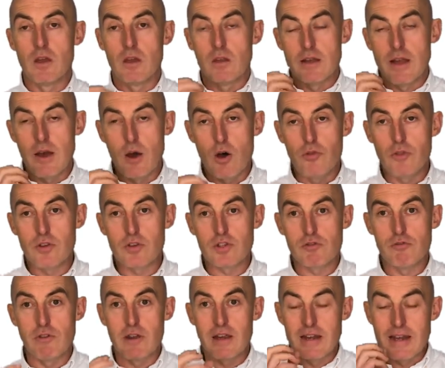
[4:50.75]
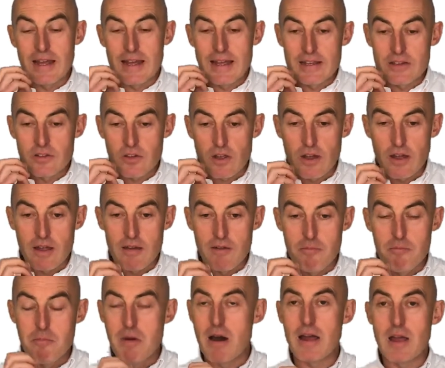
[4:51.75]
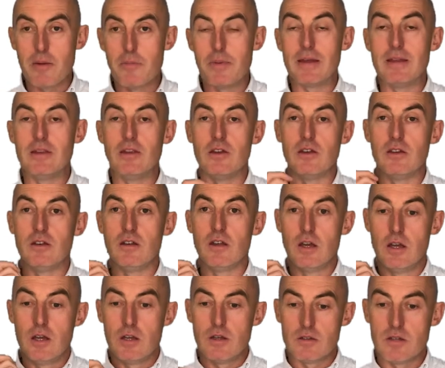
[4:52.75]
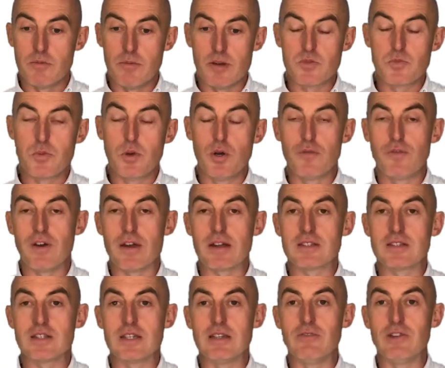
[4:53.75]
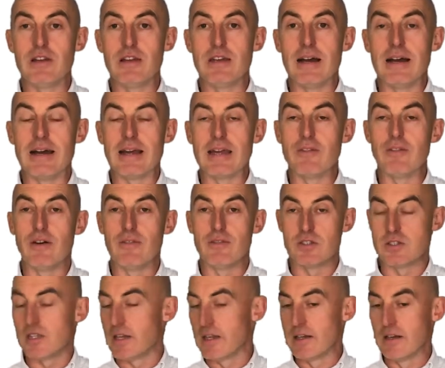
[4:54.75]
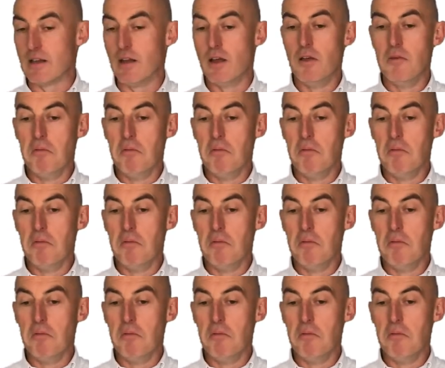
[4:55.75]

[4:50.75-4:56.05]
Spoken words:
Now, on the screen is, in my opinion, the most perfect CV I have ever seen.